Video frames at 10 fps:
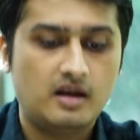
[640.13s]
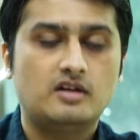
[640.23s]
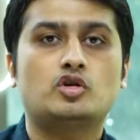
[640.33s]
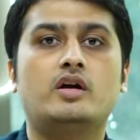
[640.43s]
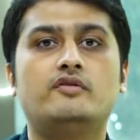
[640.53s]

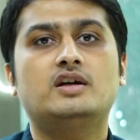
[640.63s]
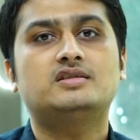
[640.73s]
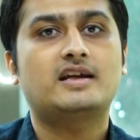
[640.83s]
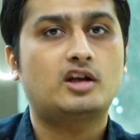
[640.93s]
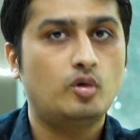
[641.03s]
So if the
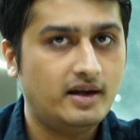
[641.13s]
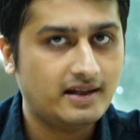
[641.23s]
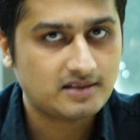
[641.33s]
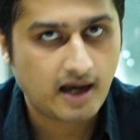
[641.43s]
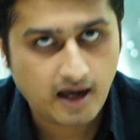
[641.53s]

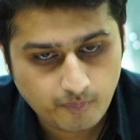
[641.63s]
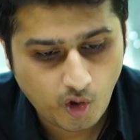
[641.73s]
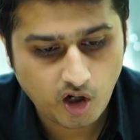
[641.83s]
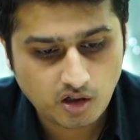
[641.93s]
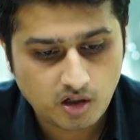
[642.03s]
securities are
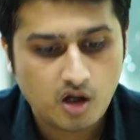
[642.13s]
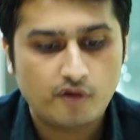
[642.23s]
bought